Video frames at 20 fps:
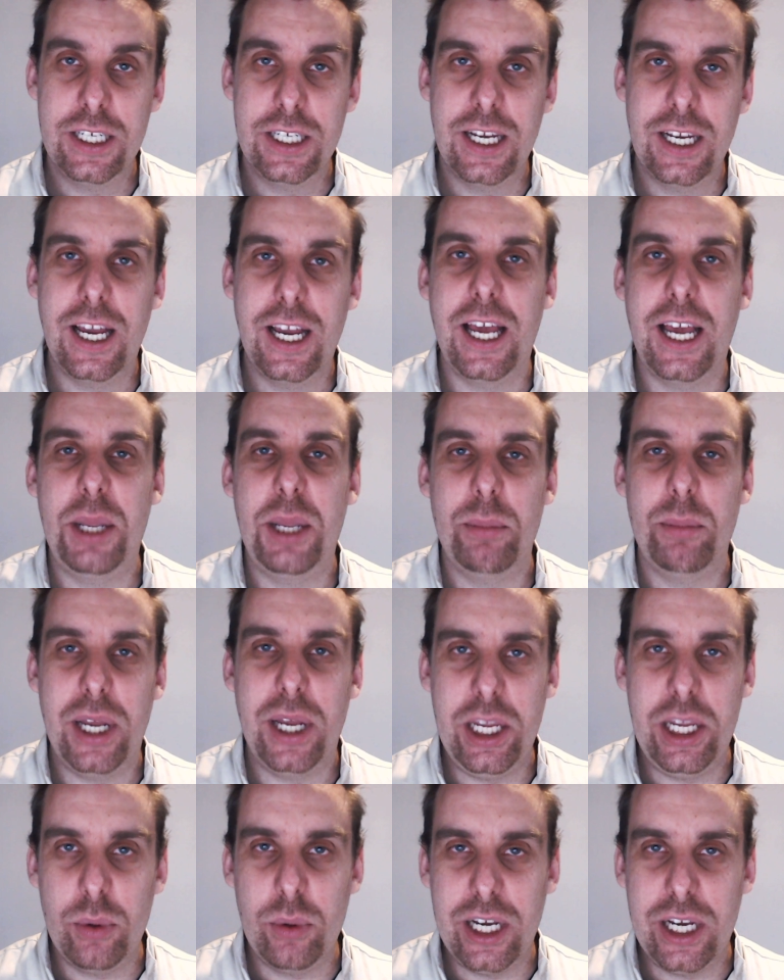And in many
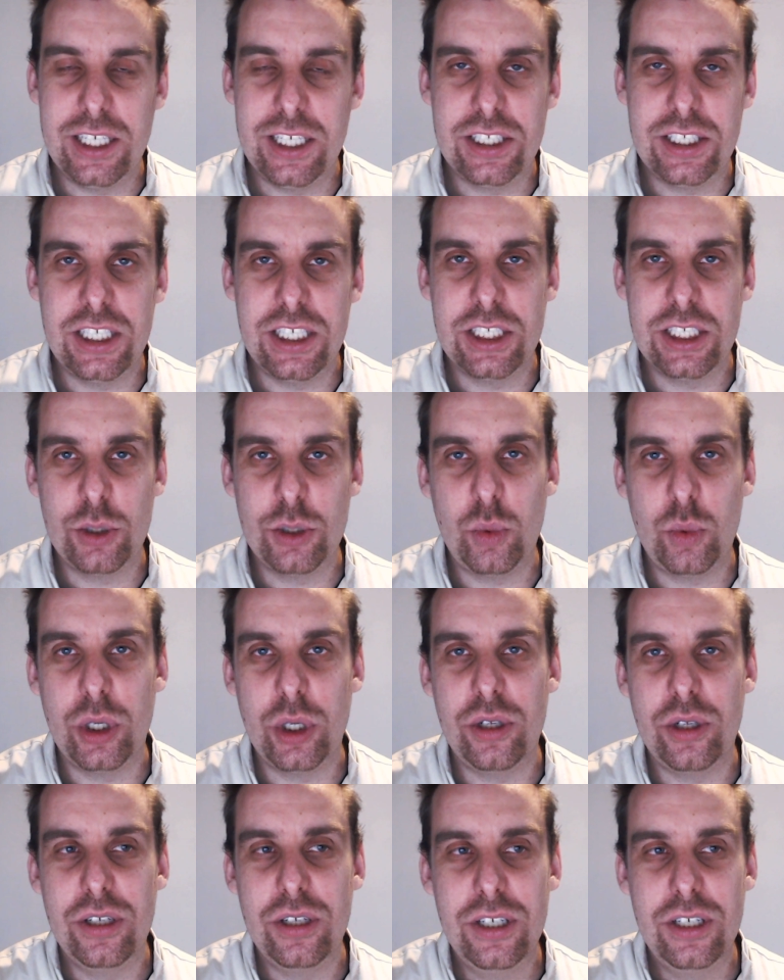ways, this will
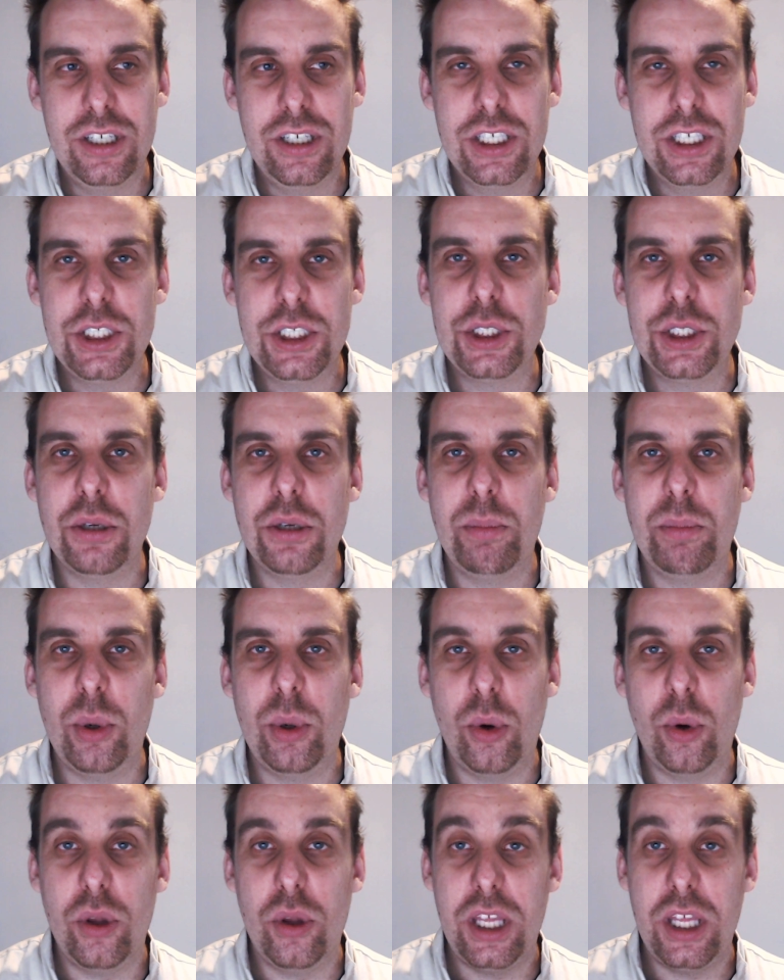
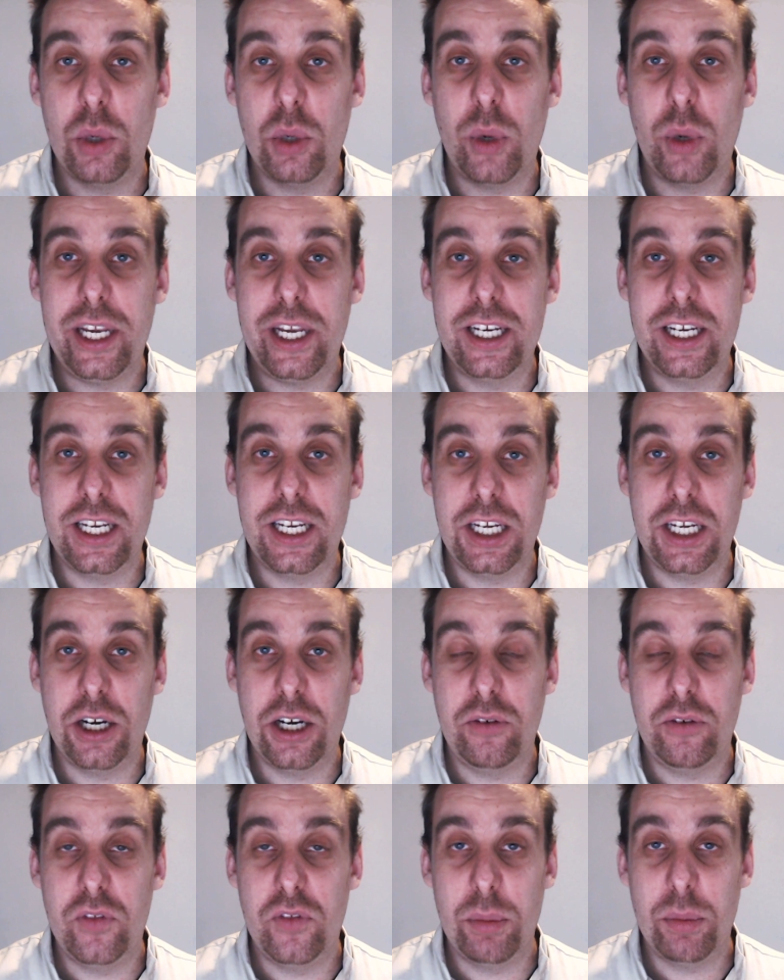support the awakening of
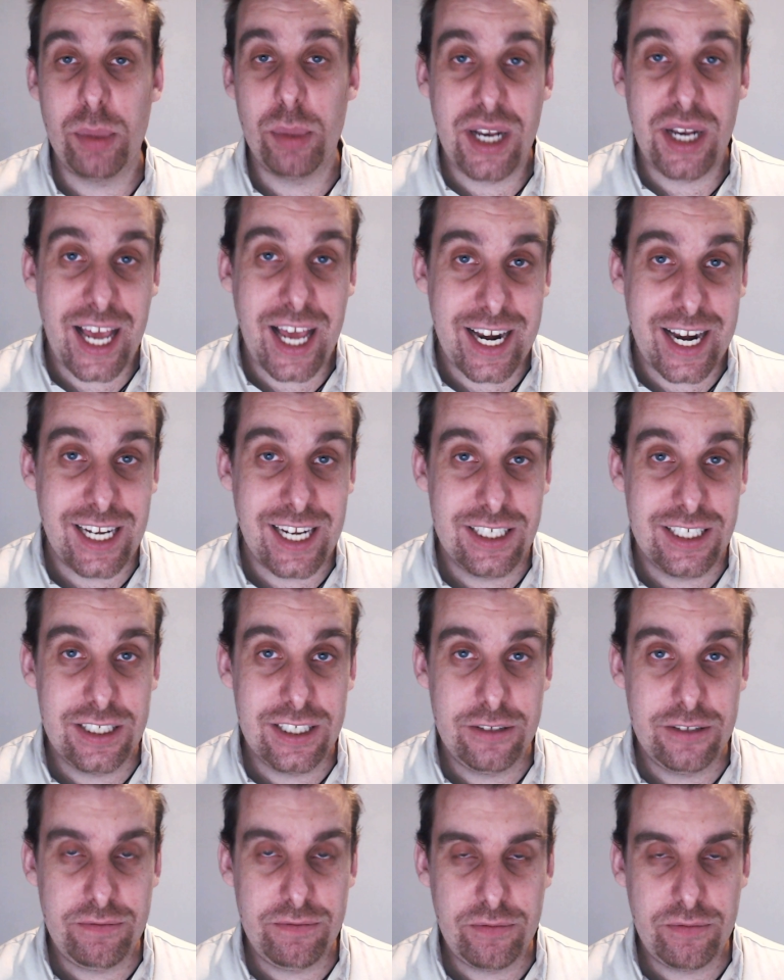the planet
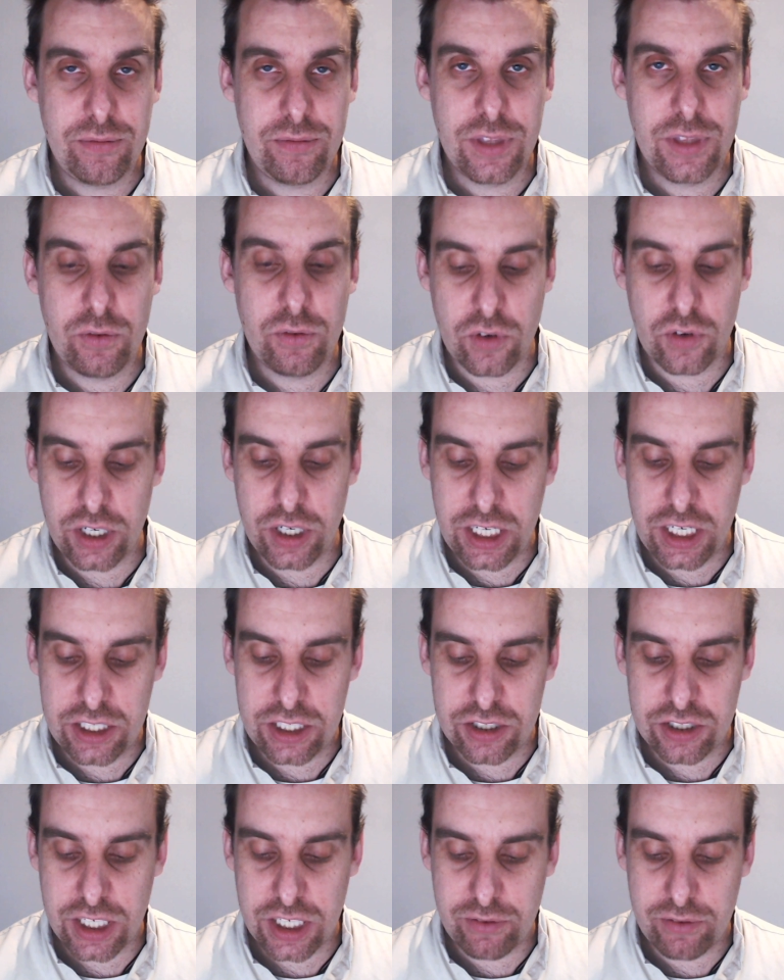for each and
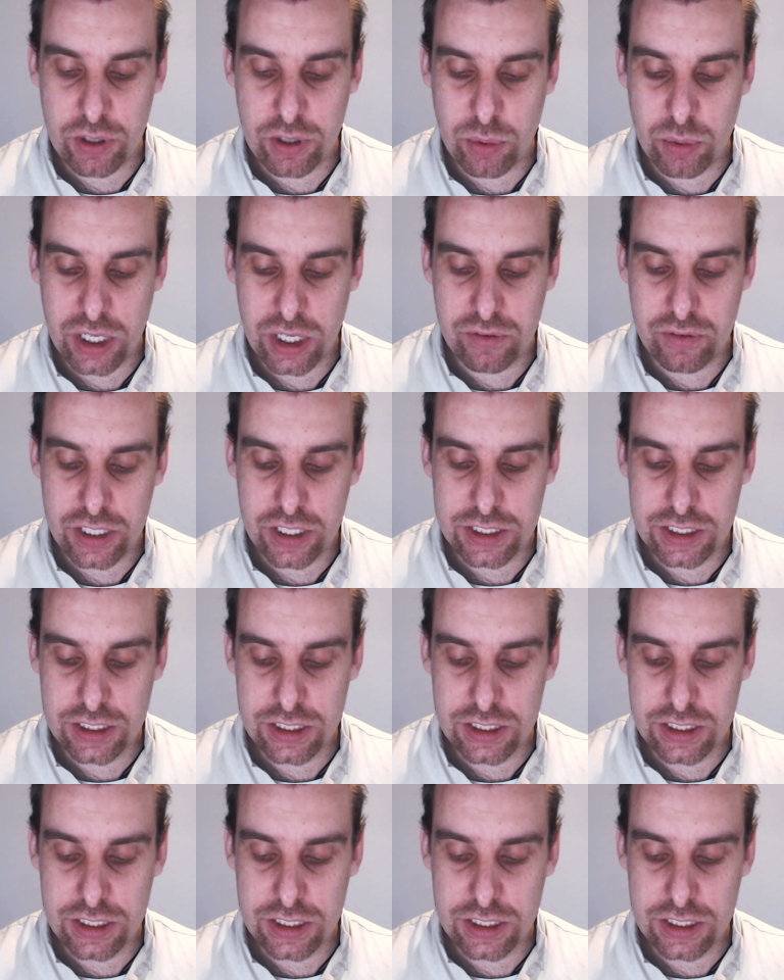every one of us.